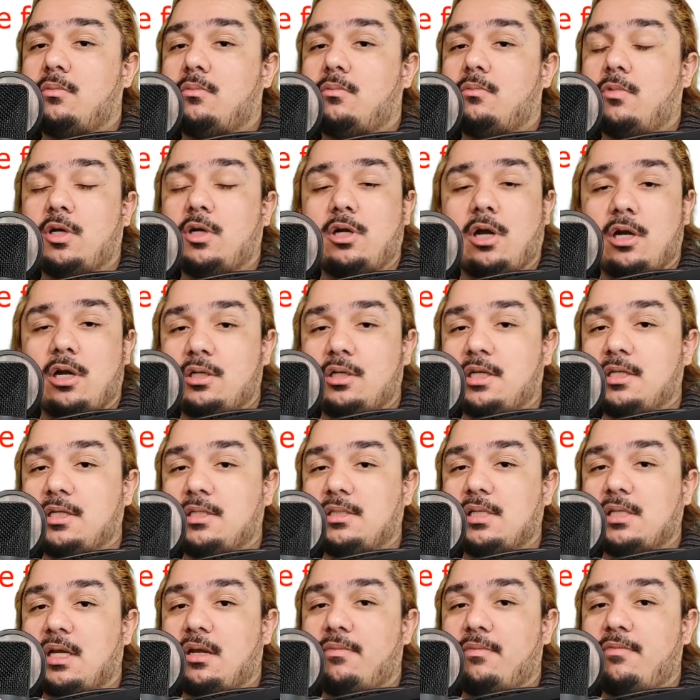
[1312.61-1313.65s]
regardless
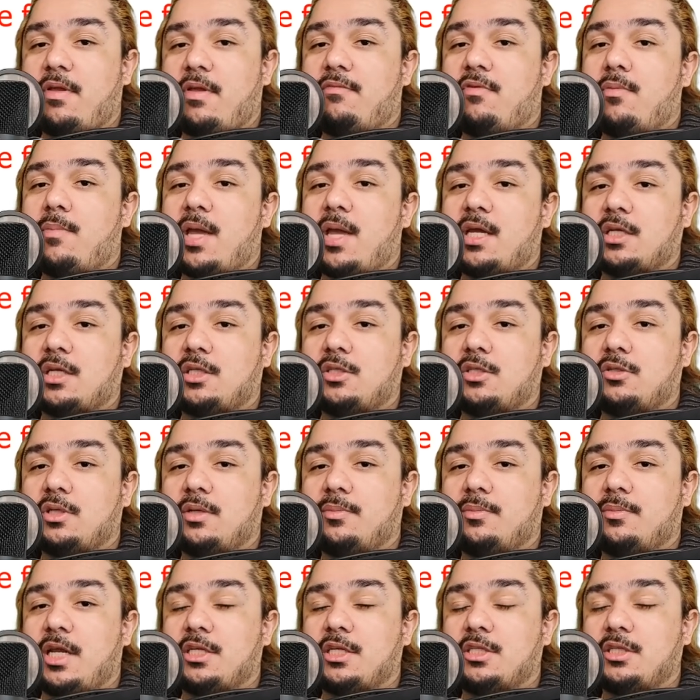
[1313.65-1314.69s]
of if you make it to
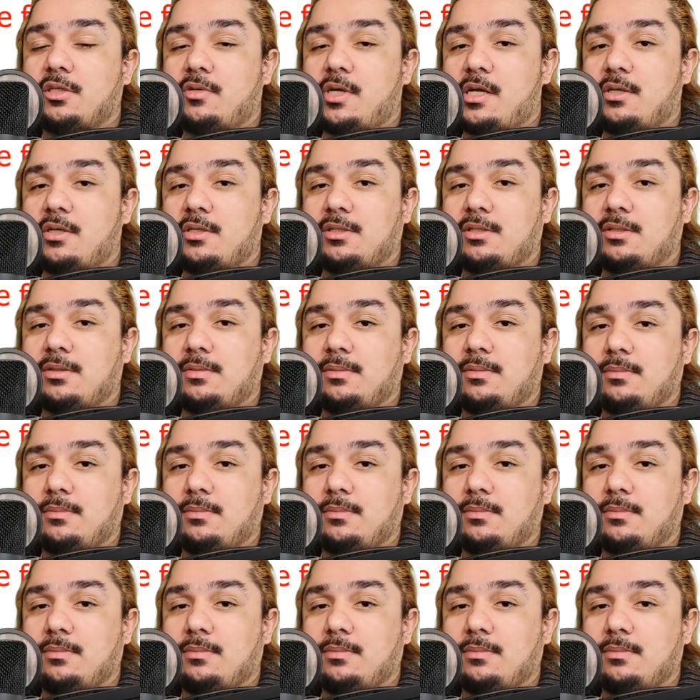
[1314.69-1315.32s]
elimination rounds.